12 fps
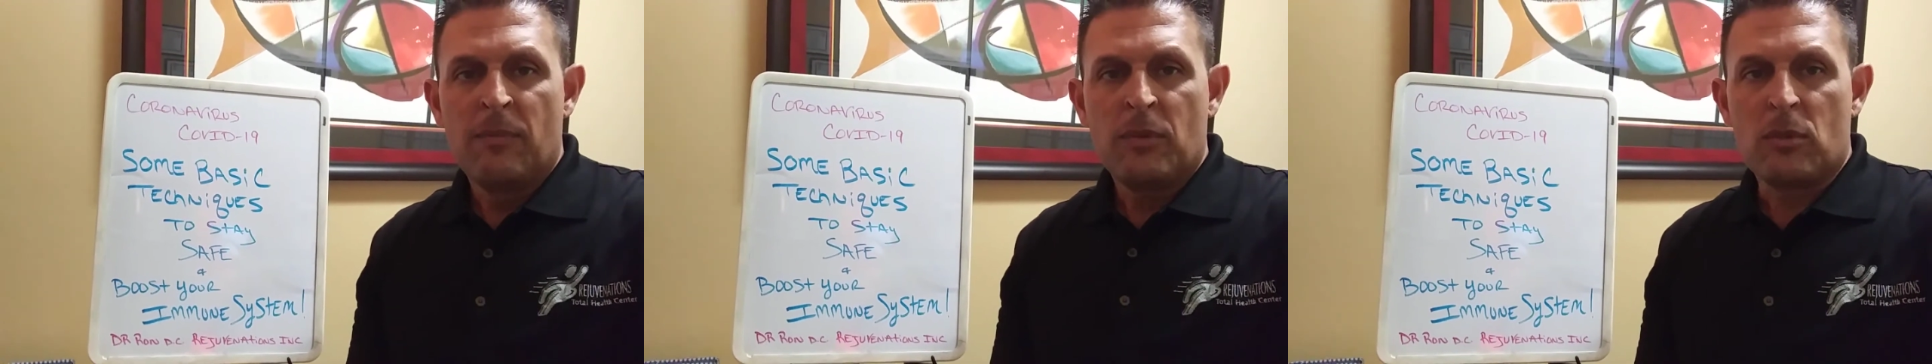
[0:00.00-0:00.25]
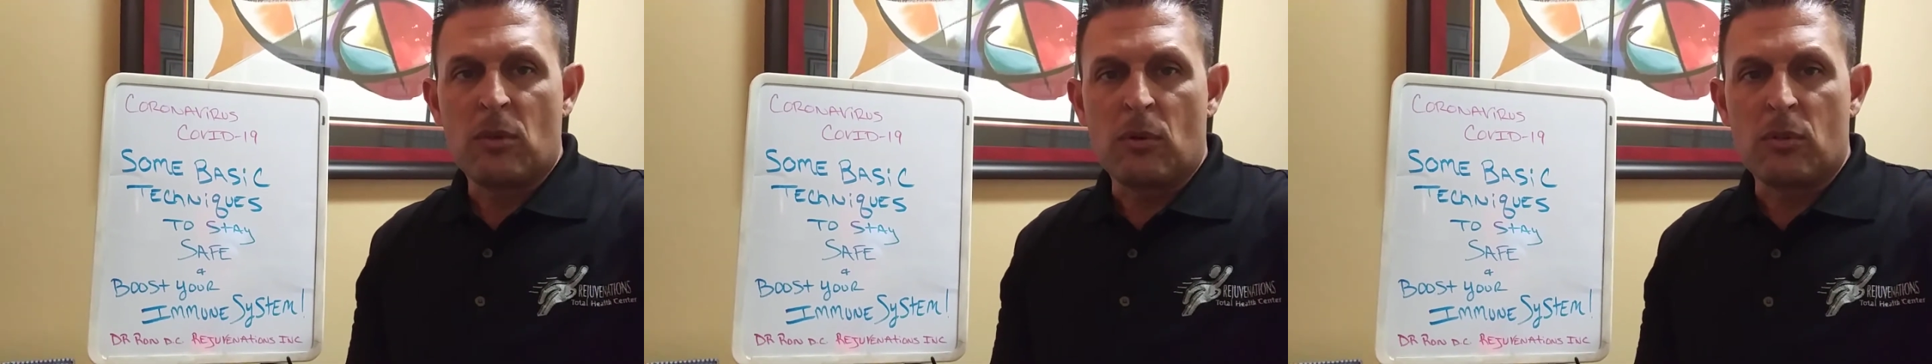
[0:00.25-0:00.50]

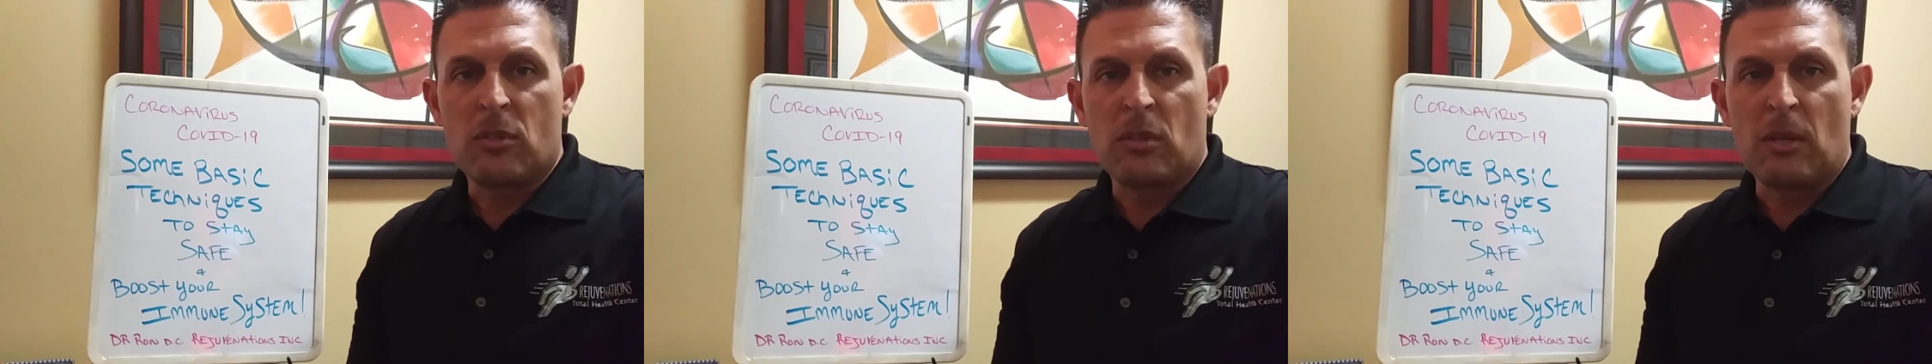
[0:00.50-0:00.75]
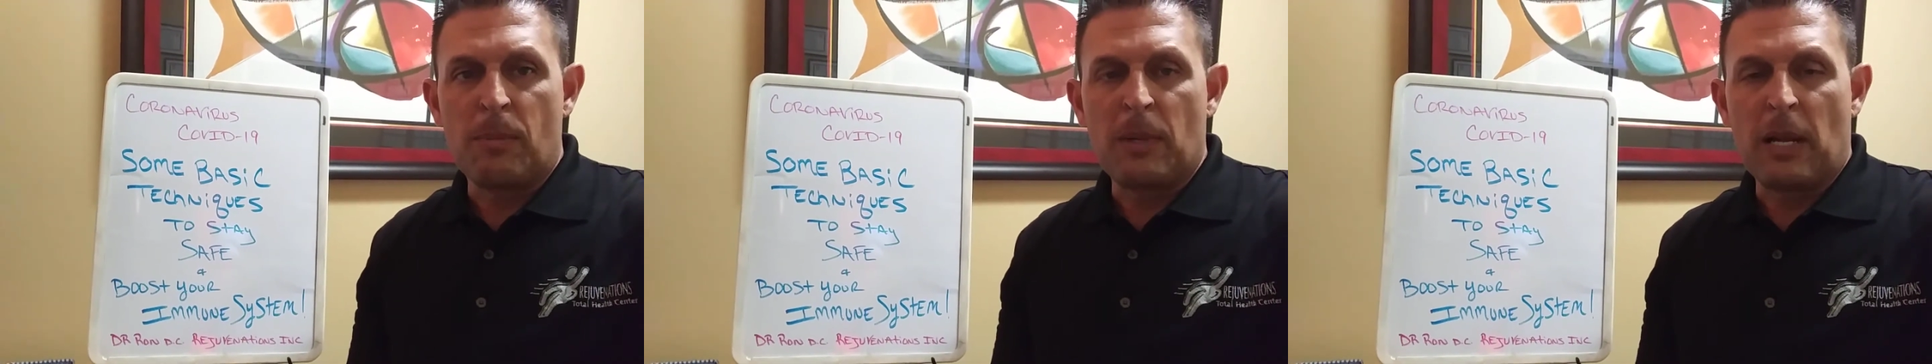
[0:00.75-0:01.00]
So
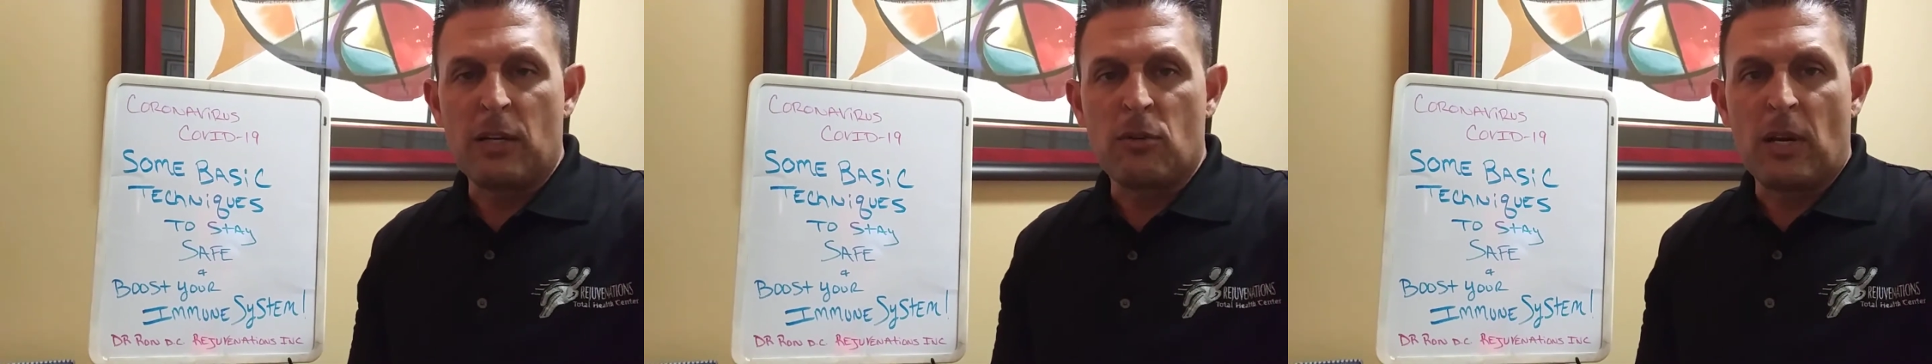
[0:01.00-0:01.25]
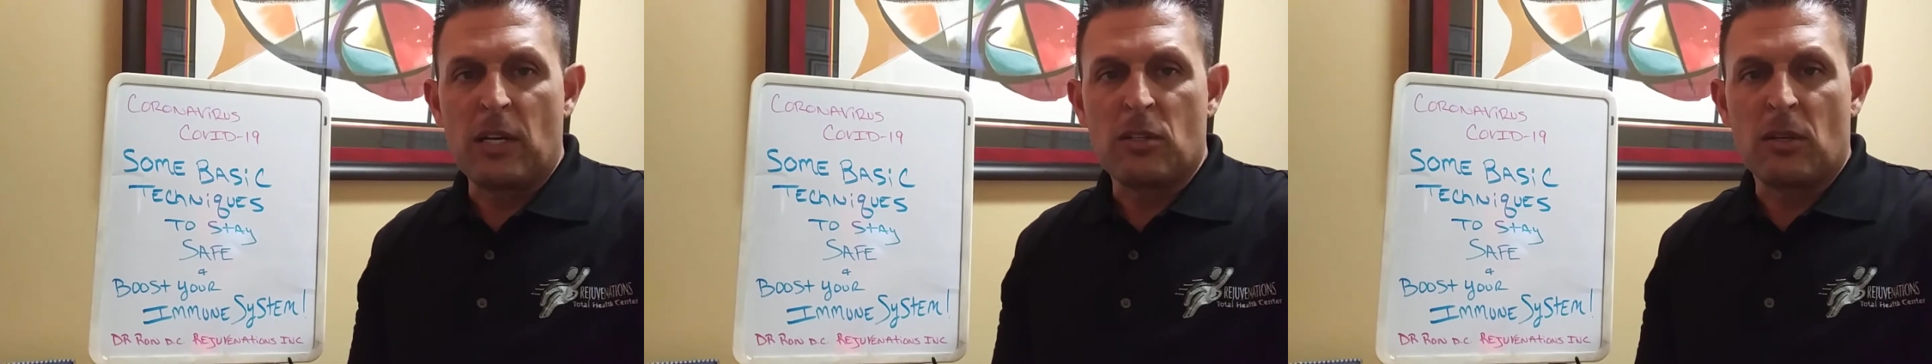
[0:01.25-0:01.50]
sleep and
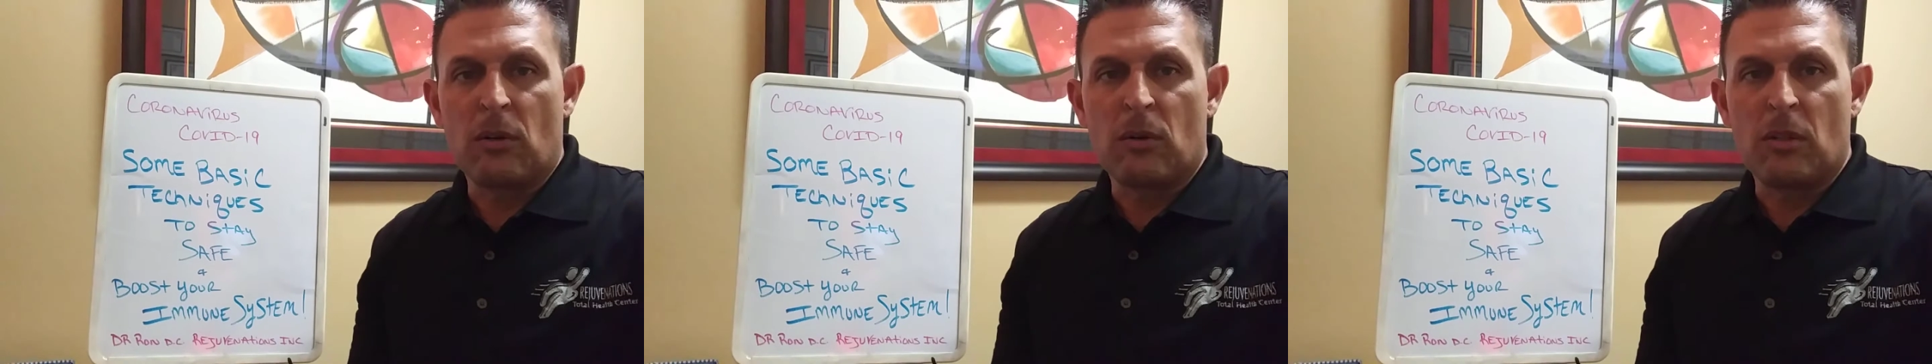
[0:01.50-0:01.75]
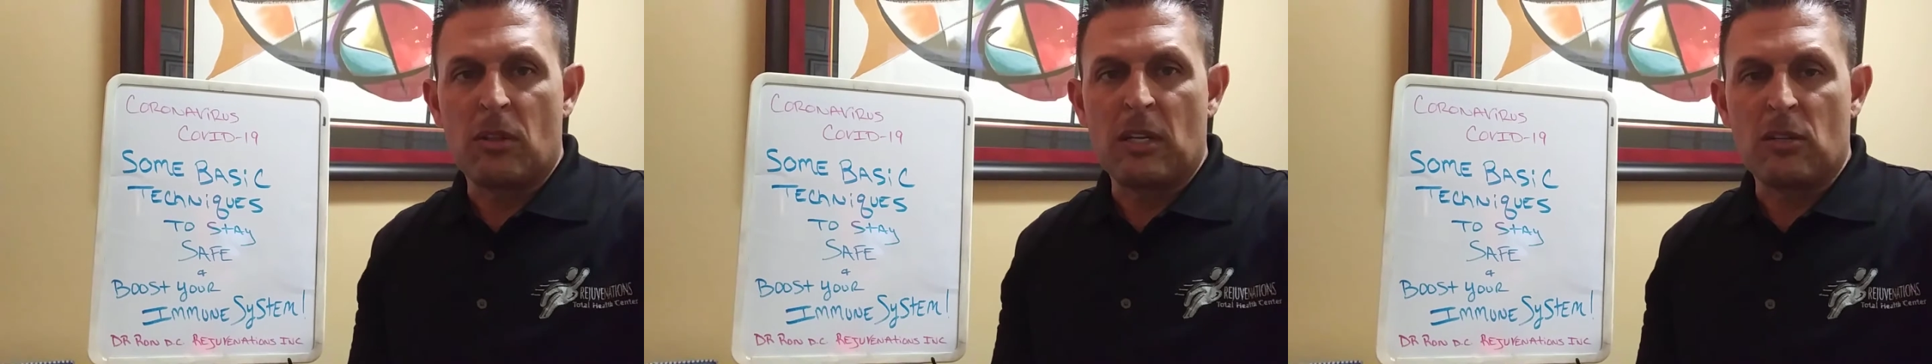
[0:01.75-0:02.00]
hydration are
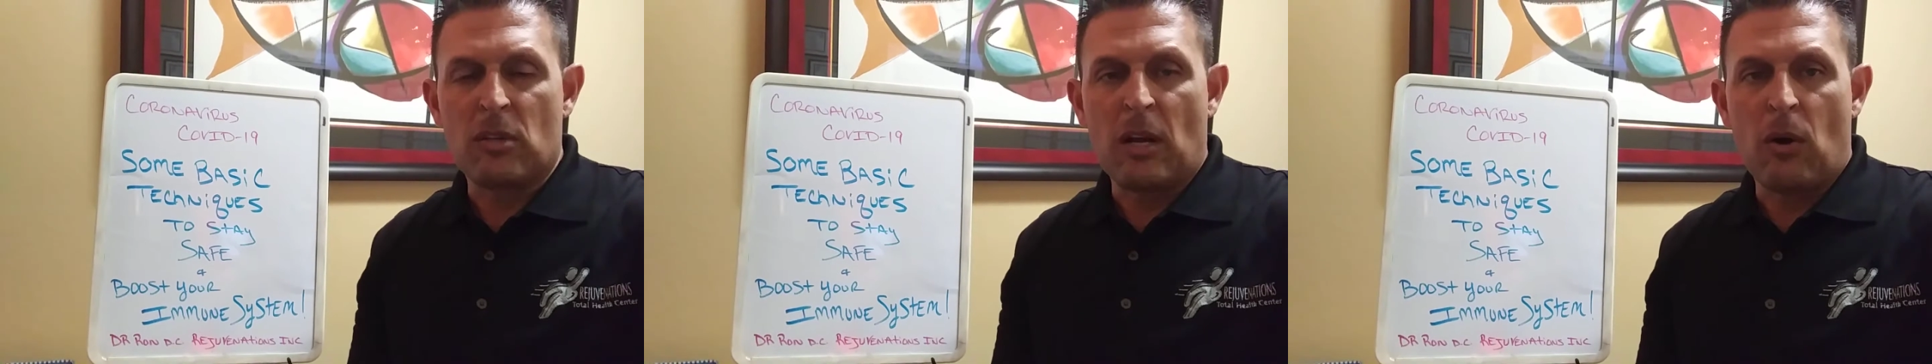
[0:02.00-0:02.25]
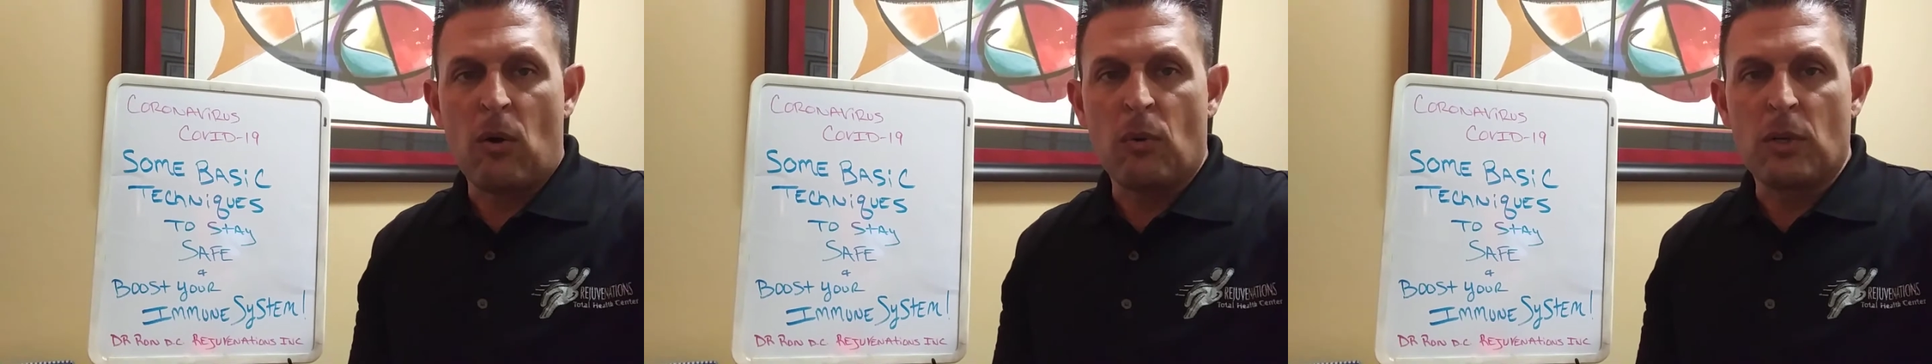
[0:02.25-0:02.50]
the things I
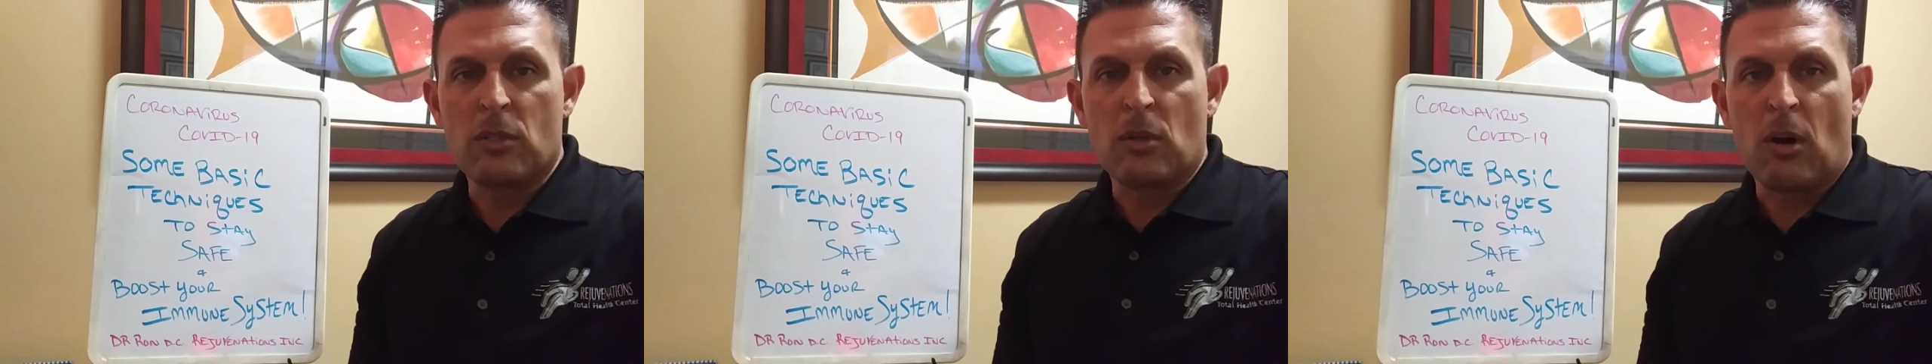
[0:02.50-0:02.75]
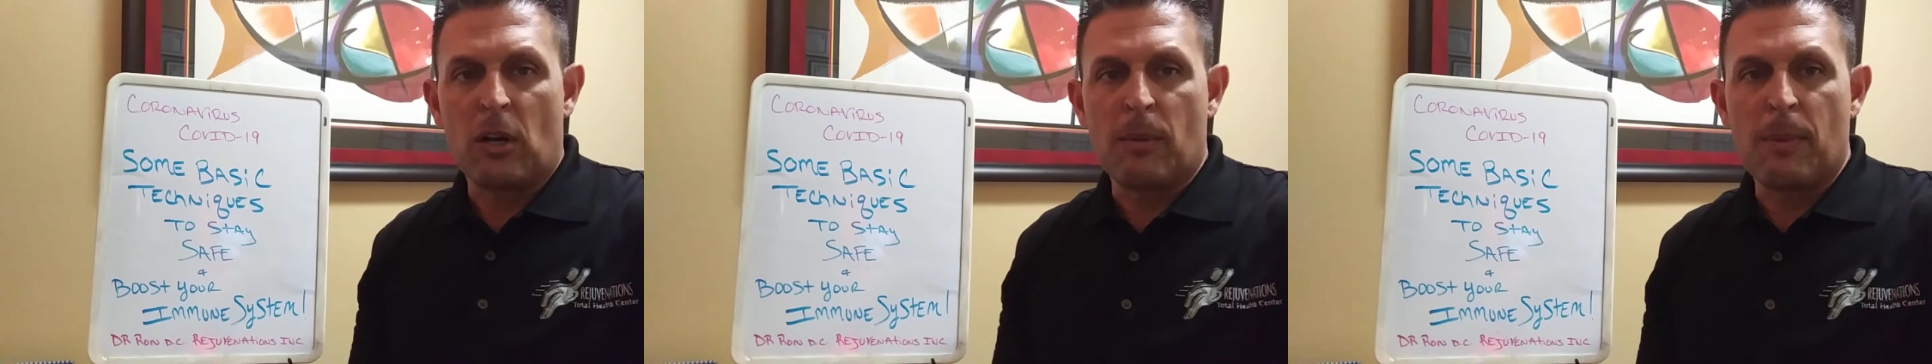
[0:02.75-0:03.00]
always
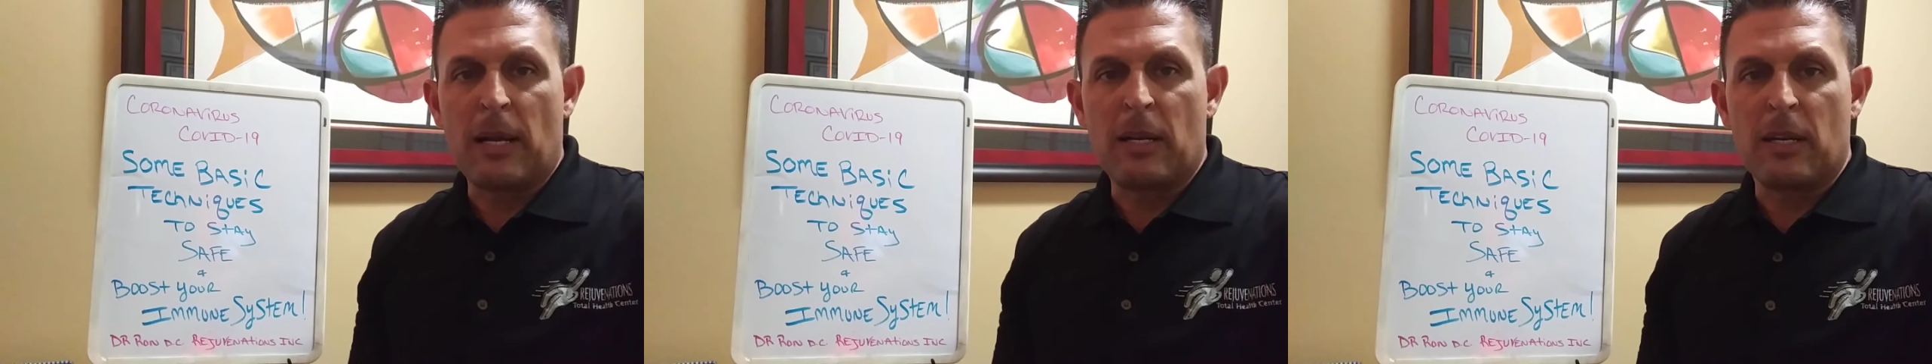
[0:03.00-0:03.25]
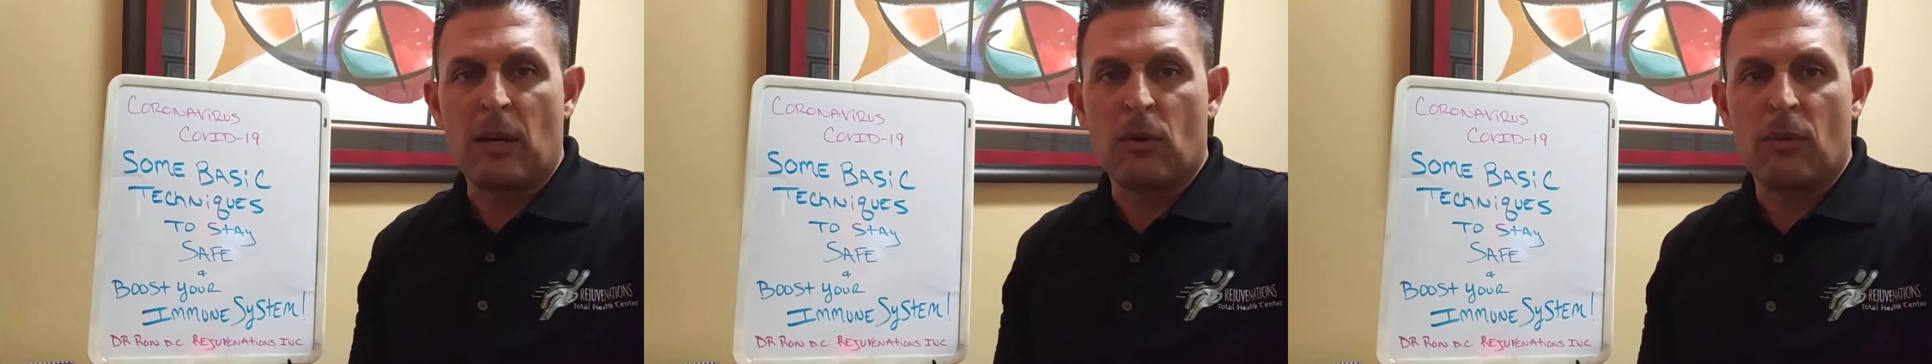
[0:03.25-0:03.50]
talk about in here.